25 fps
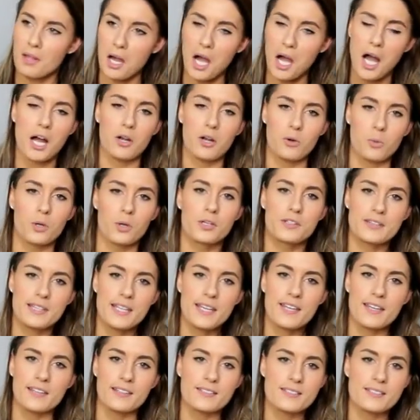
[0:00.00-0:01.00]
awkward
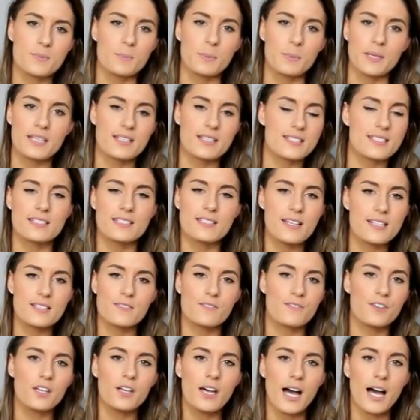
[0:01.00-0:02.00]
things because it
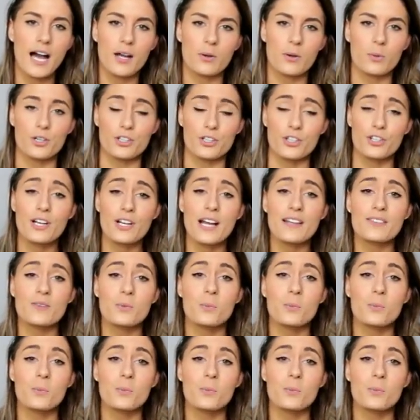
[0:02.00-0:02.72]
doesn't feel awkward. You're not